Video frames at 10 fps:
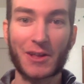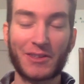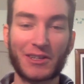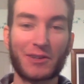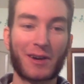
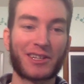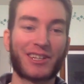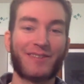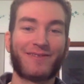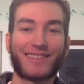It's a good
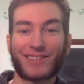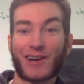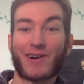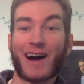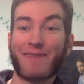question.
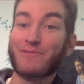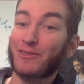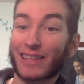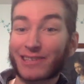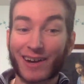So I'm
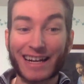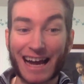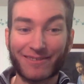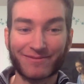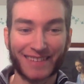doing this right
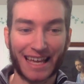now,